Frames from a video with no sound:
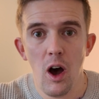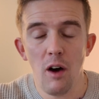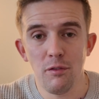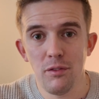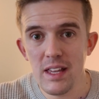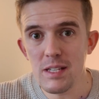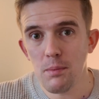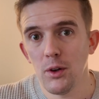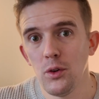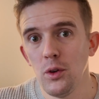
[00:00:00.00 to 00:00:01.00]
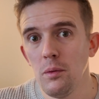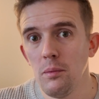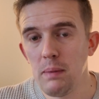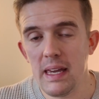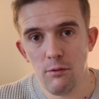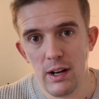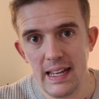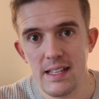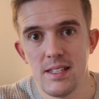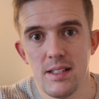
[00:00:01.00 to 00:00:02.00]
of this model being
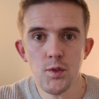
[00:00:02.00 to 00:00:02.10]
released.